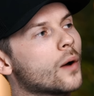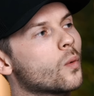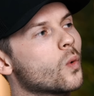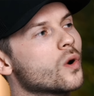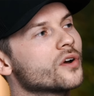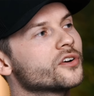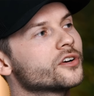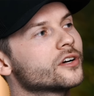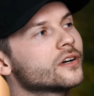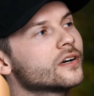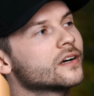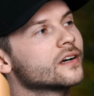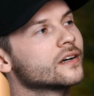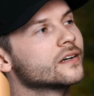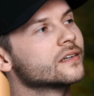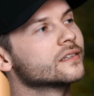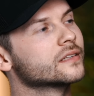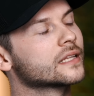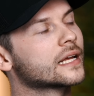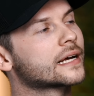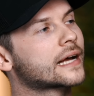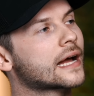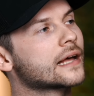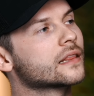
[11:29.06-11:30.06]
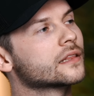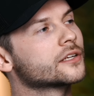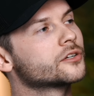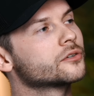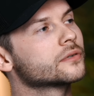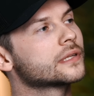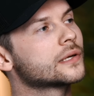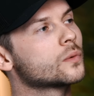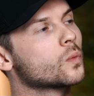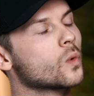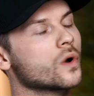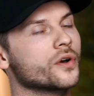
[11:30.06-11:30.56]
wonder, like, I
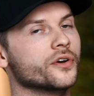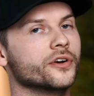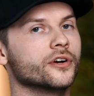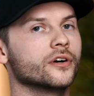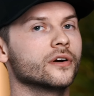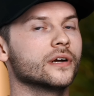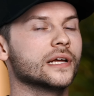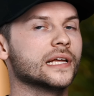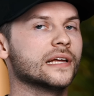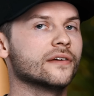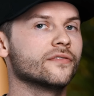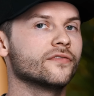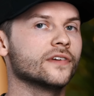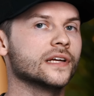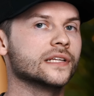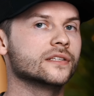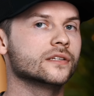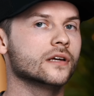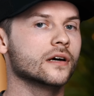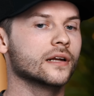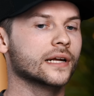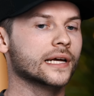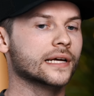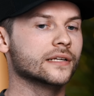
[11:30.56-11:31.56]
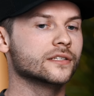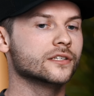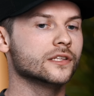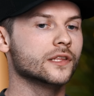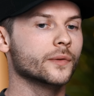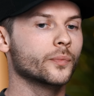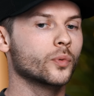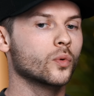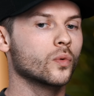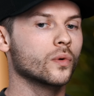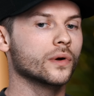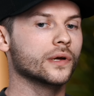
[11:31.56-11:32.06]
literally wonder if it's going to get to
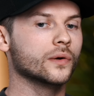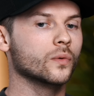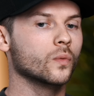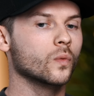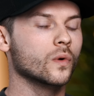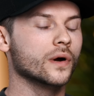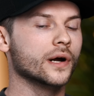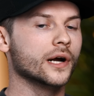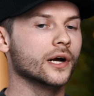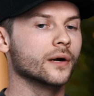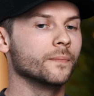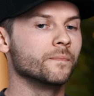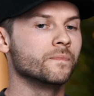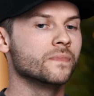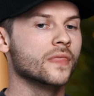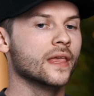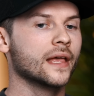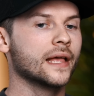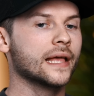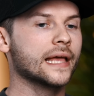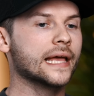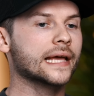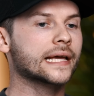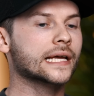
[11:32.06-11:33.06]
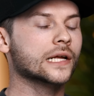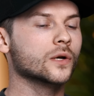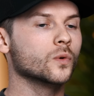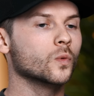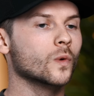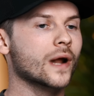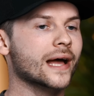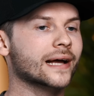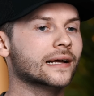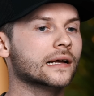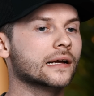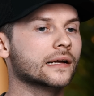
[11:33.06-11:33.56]
the point where it can
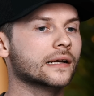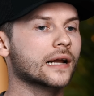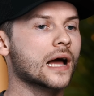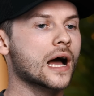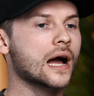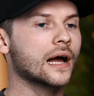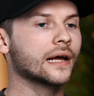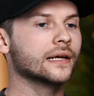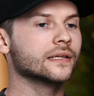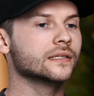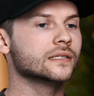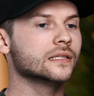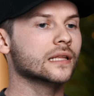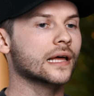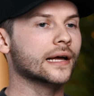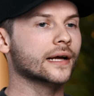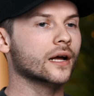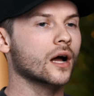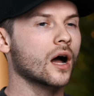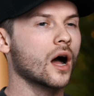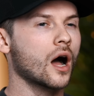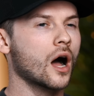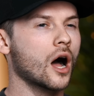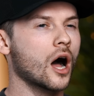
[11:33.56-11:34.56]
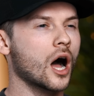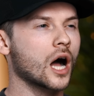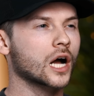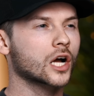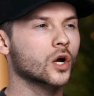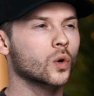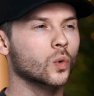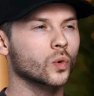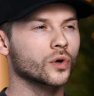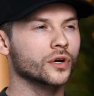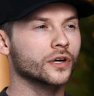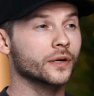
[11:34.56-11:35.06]
recognize like
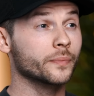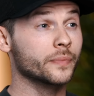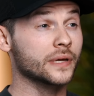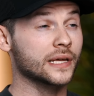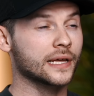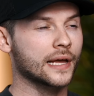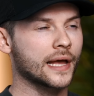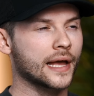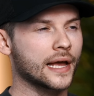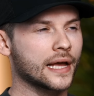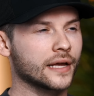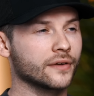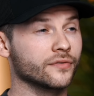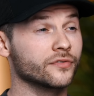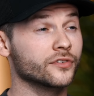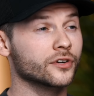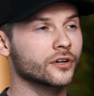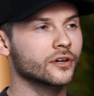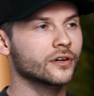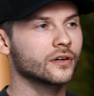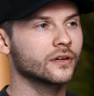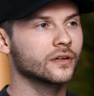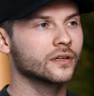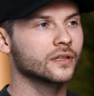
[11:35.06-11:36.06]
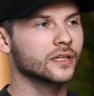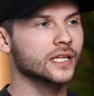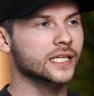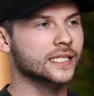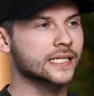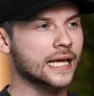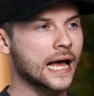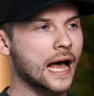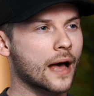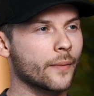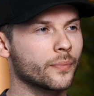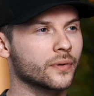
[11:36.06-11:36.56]
awkward behavior
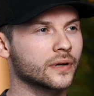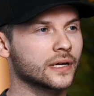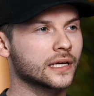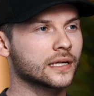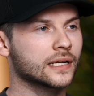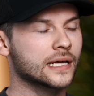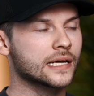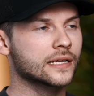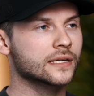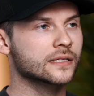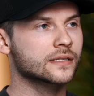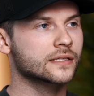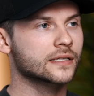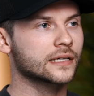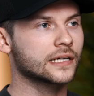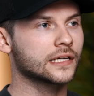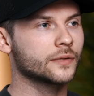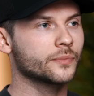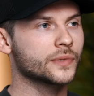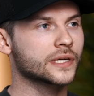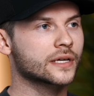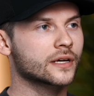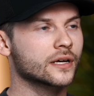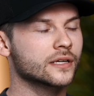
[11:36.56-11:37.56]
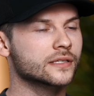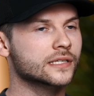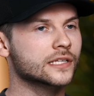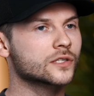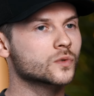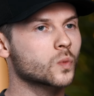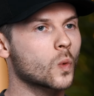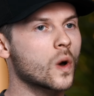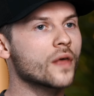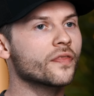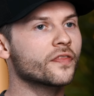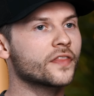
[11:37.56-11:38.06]
that's mm. happening in a scene because
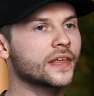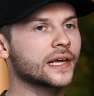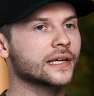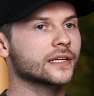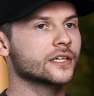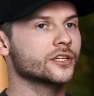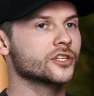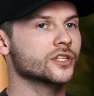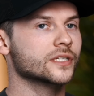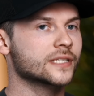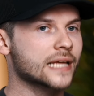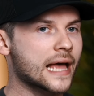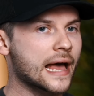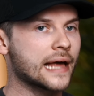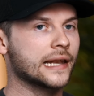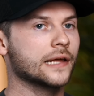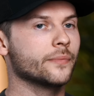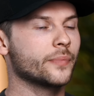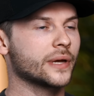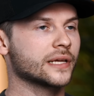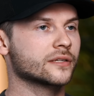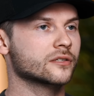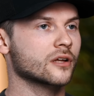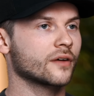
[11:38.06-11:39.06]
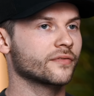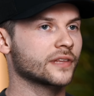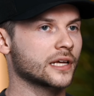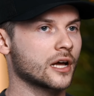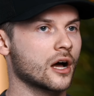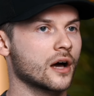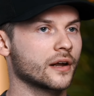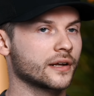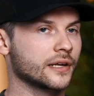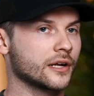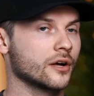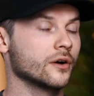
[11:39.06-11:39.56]
it's one thing to just edit based off the
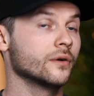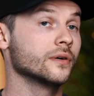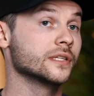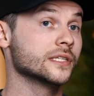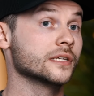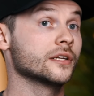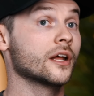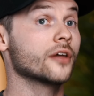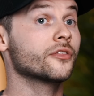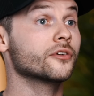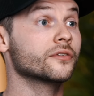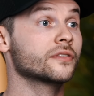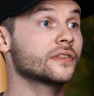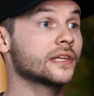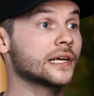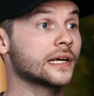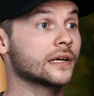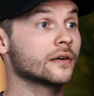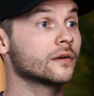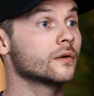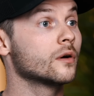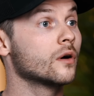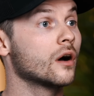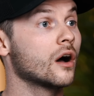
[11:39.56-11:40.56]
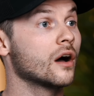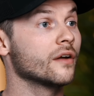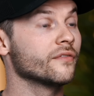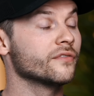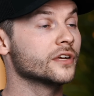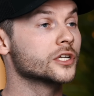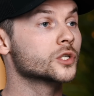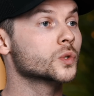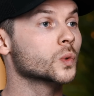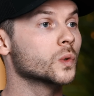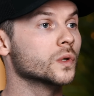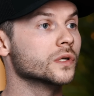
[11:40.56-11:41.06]
audio, it's another thing on
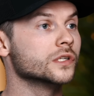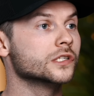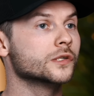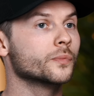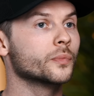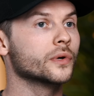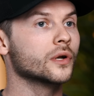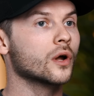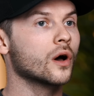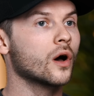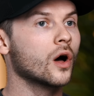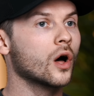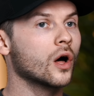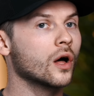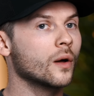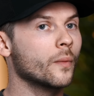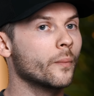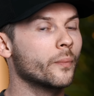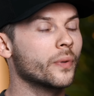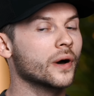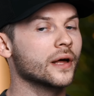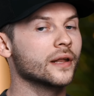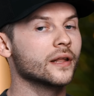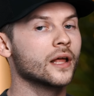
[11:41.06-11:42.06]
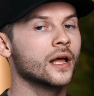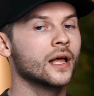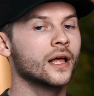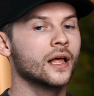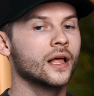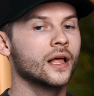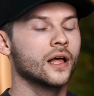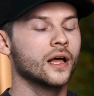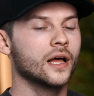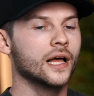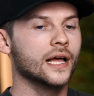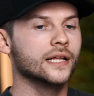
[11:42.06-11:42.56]
visuals, but but
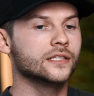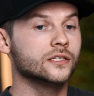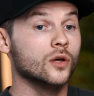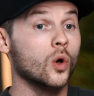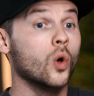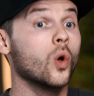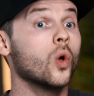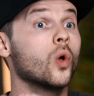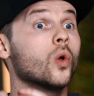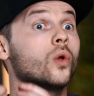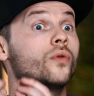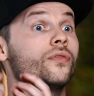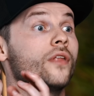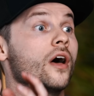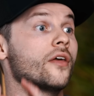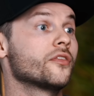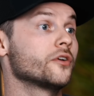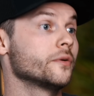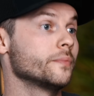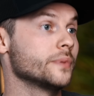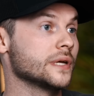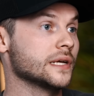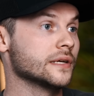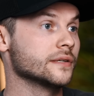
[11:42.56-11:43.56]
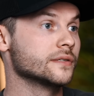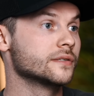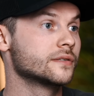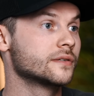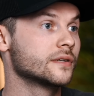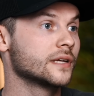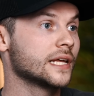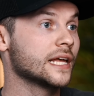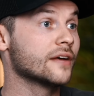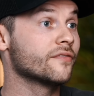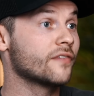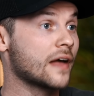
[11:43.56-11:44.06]
it's a whole nother
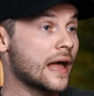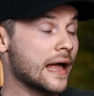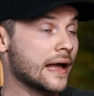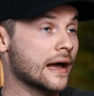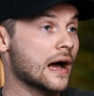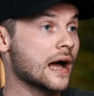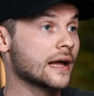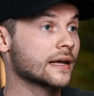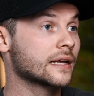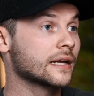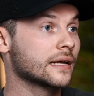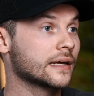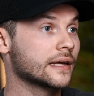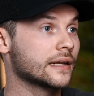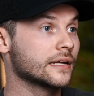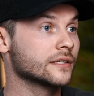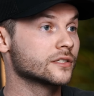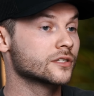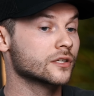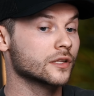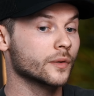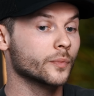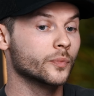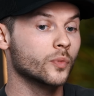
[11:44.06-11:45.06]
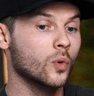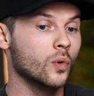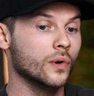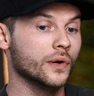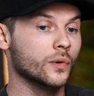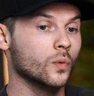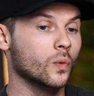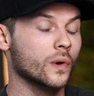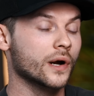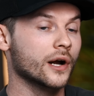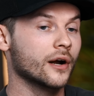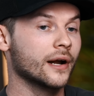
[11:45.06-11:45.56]
beast if AI can get it to the
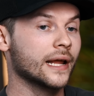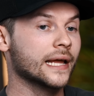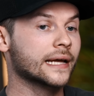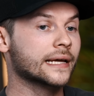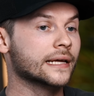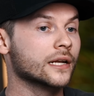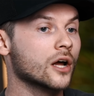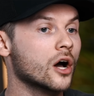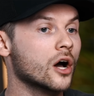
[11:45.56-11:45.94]
point where it can